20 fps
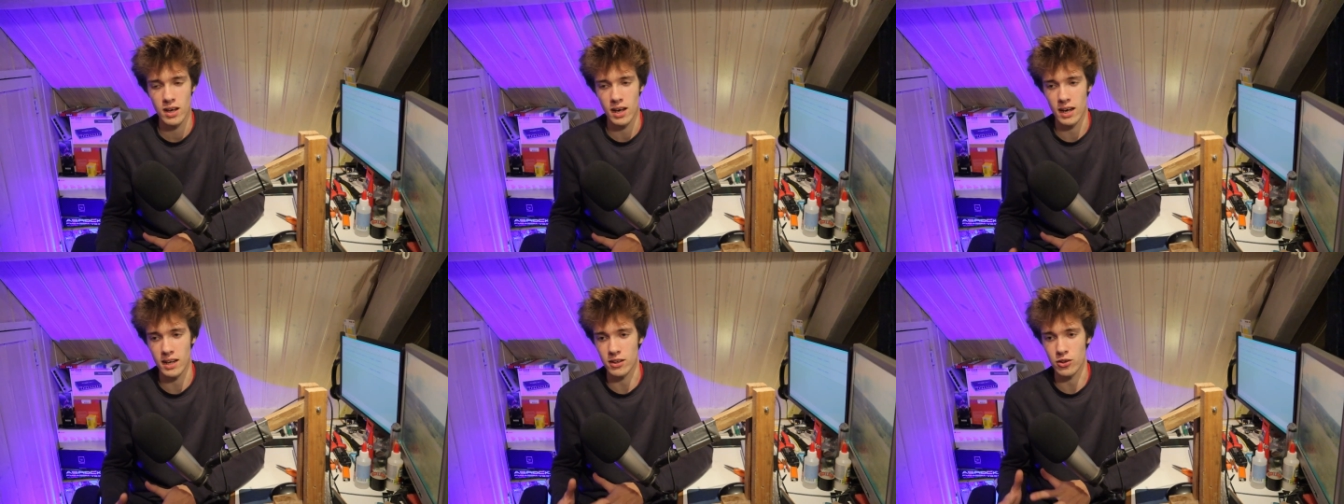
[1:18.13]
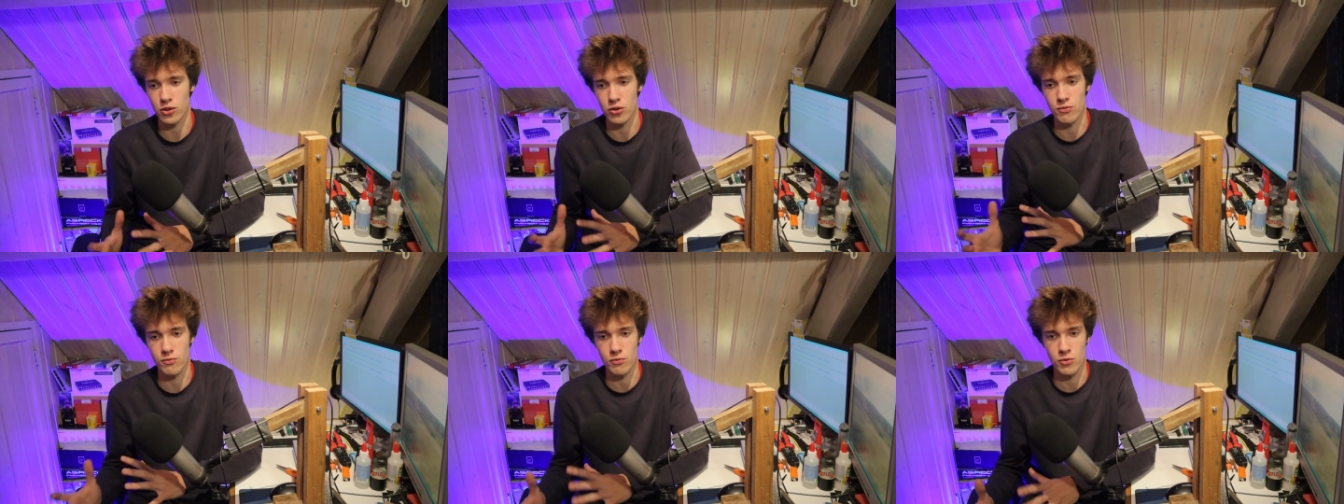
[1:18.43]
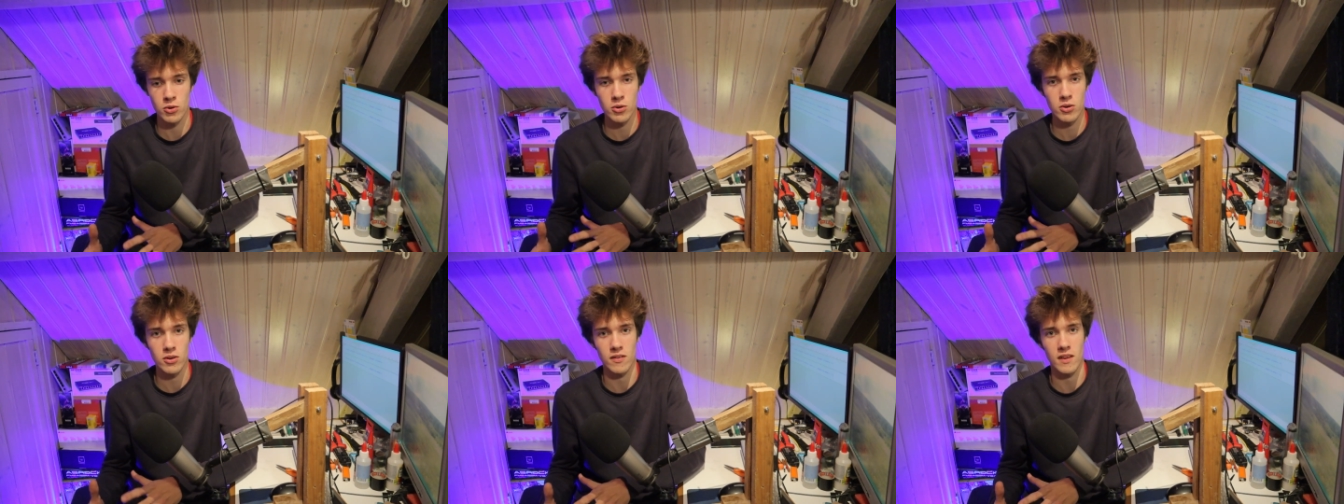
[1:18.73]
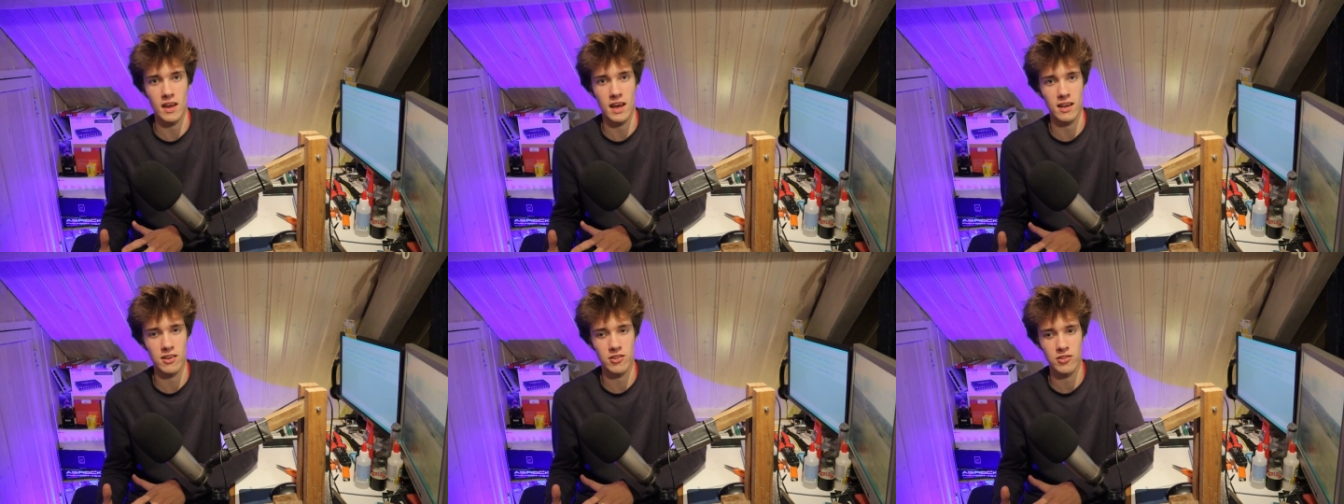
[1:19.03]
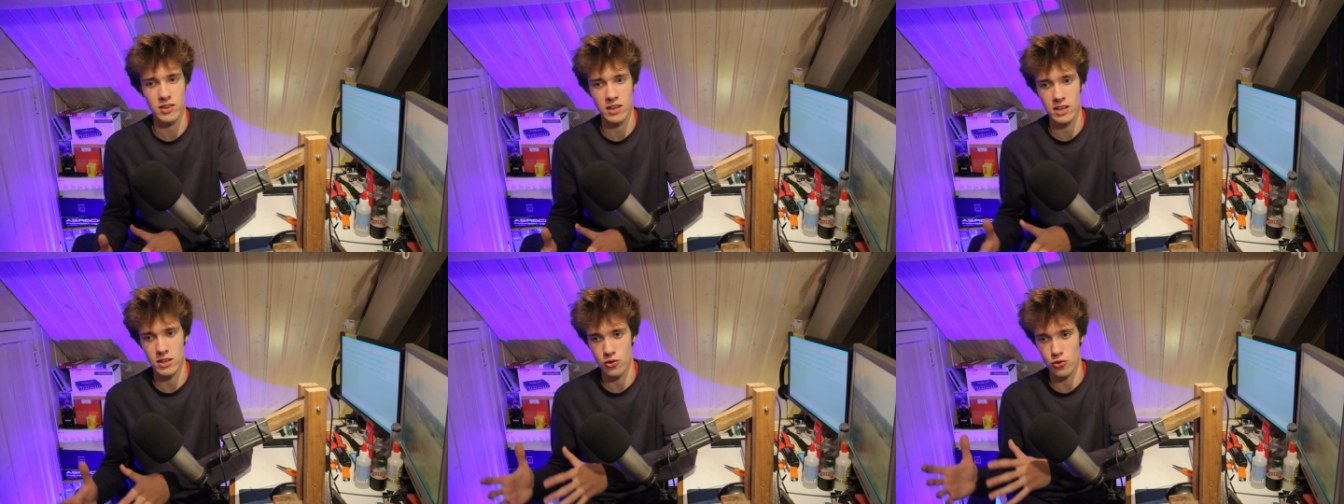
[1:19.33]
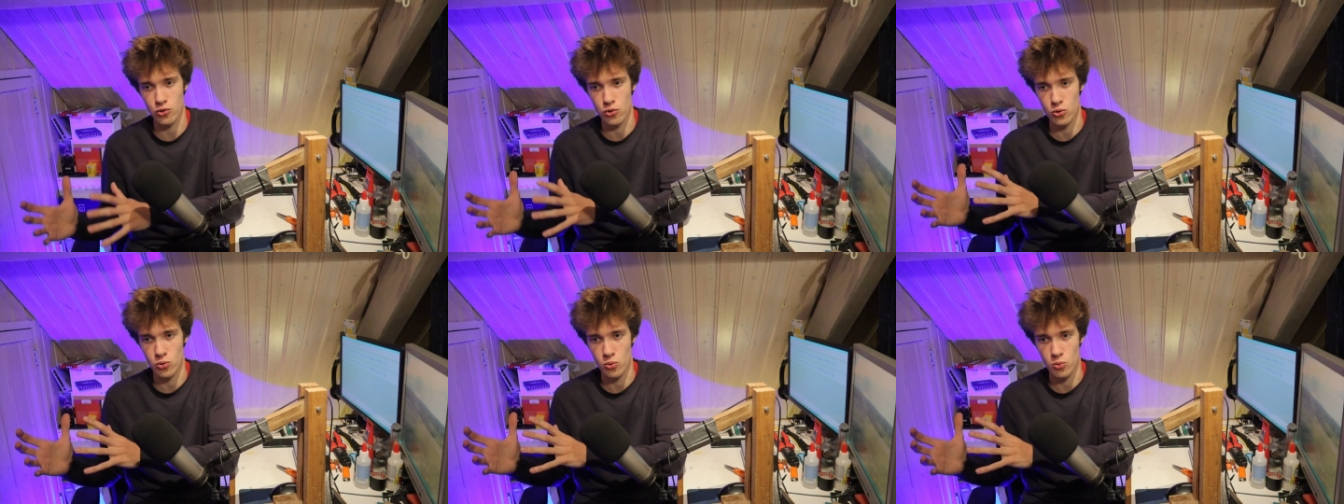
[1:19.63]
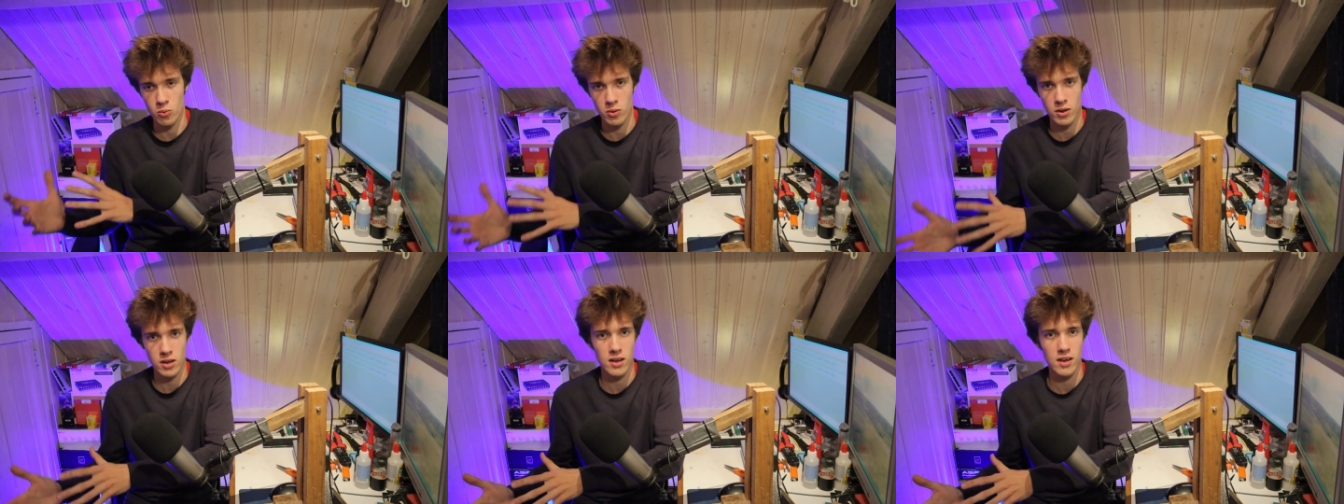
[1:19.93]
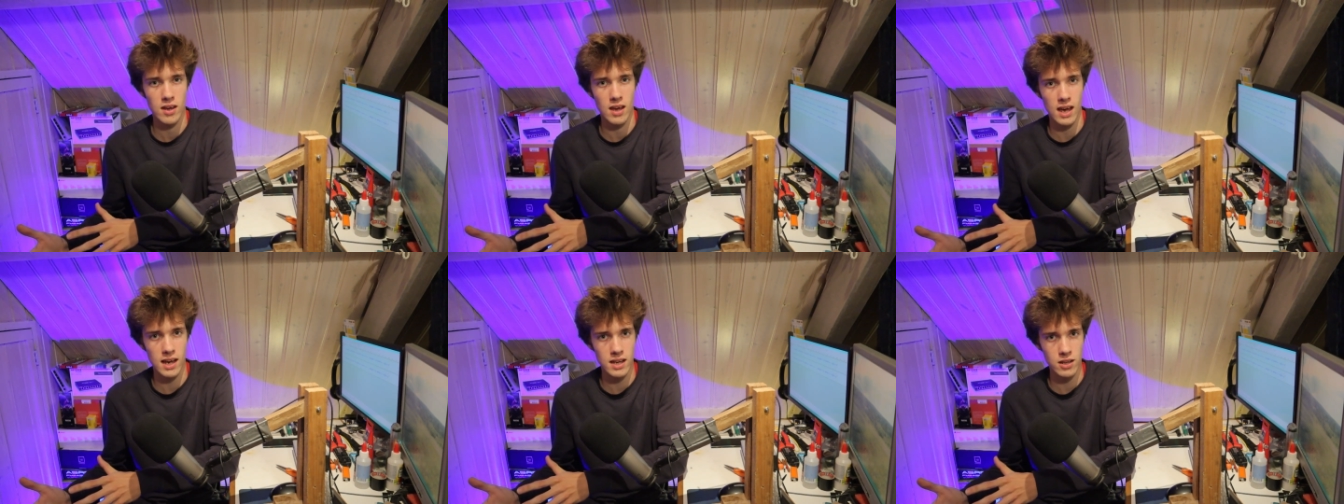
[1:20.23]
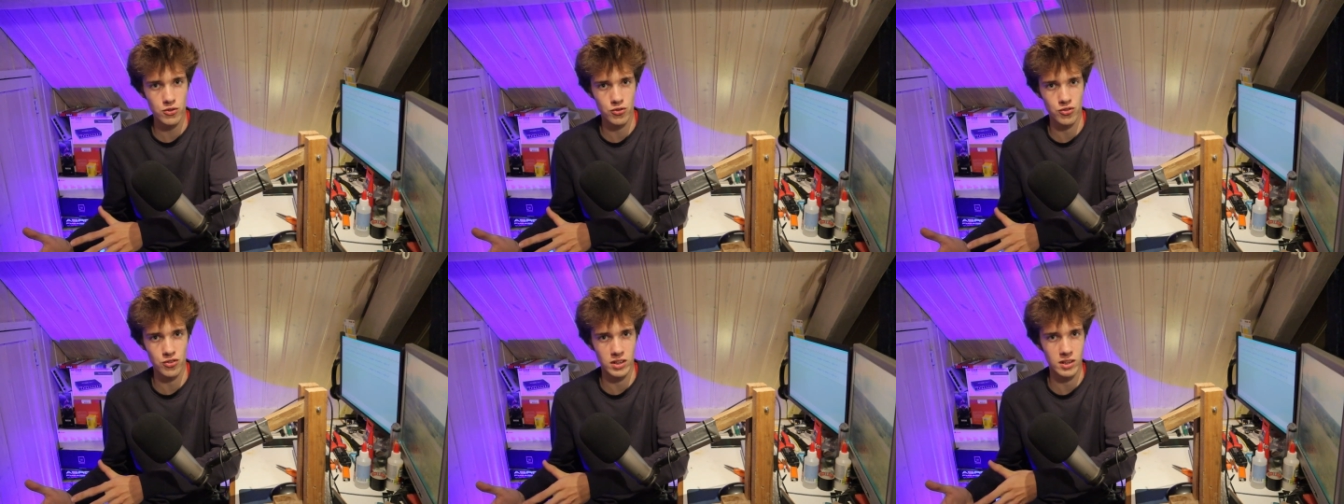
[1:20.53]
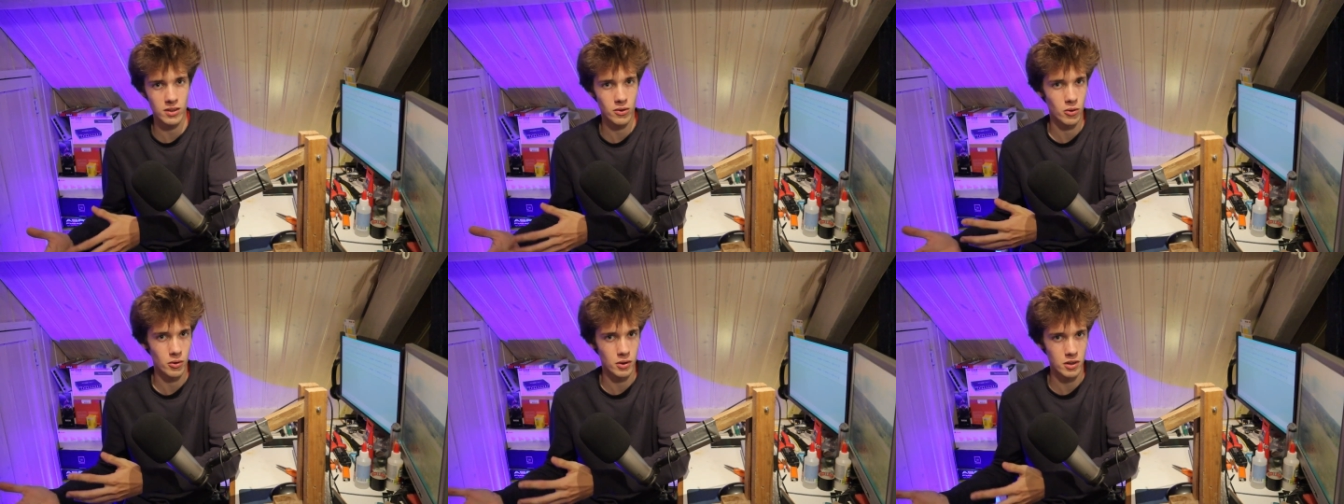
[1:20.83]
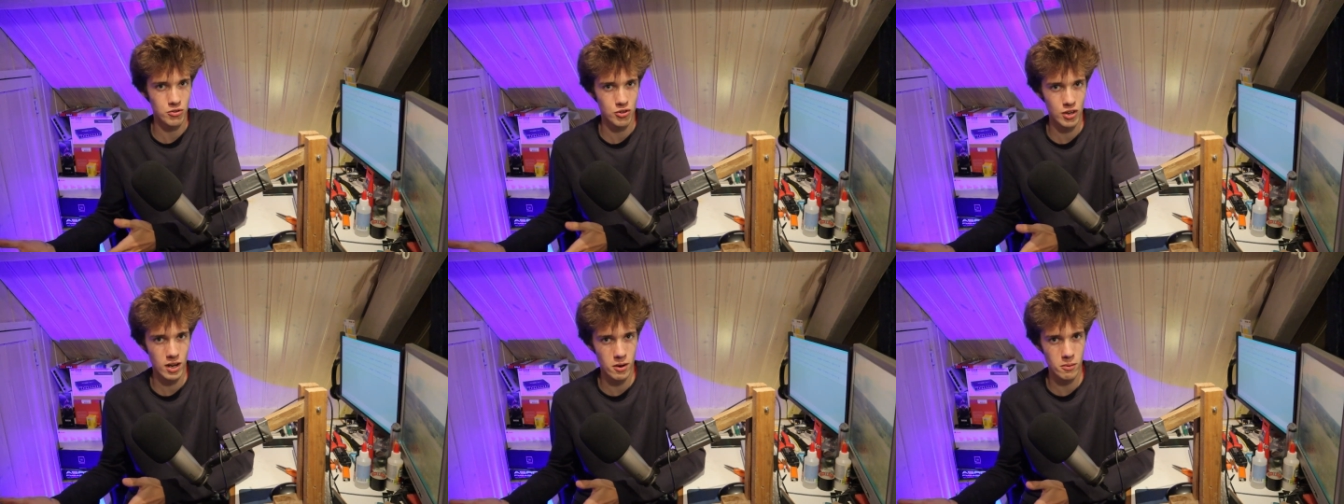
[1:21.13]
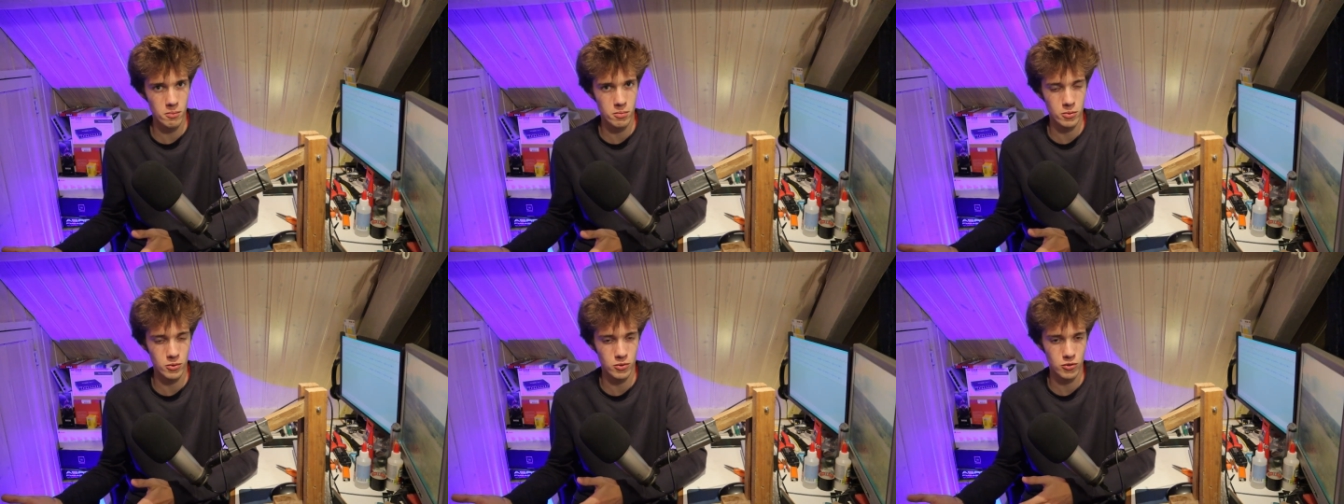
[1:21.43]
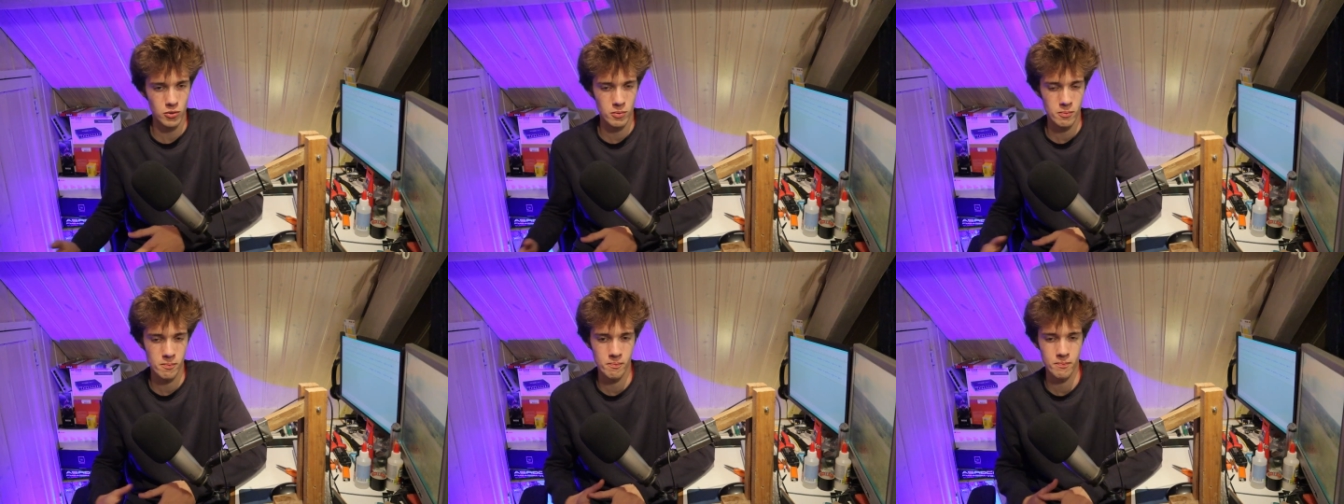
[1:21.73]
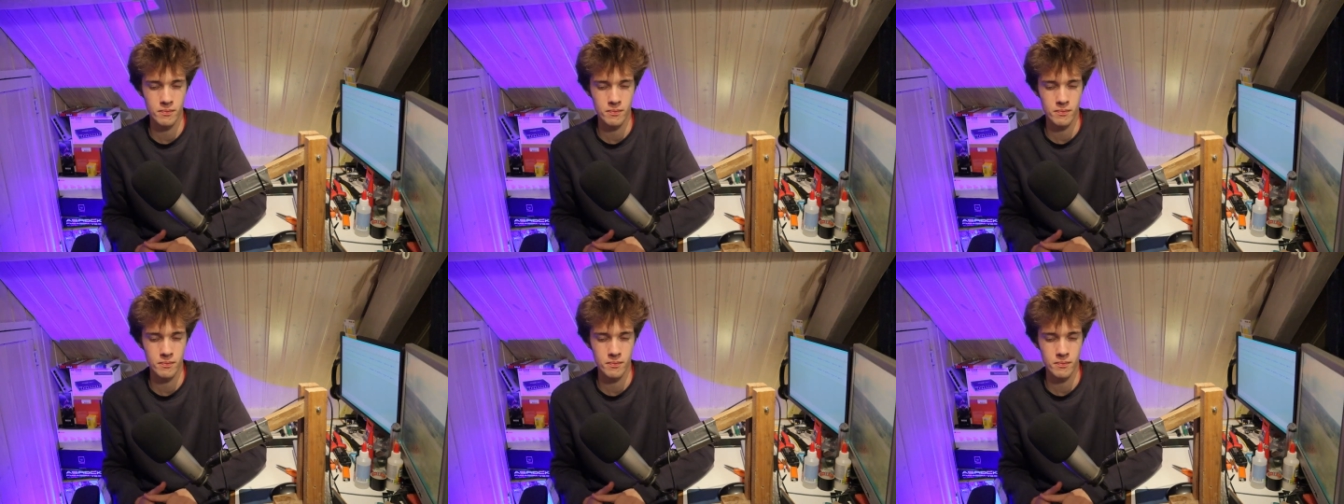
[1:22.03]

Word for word: and convert that into AC on its output?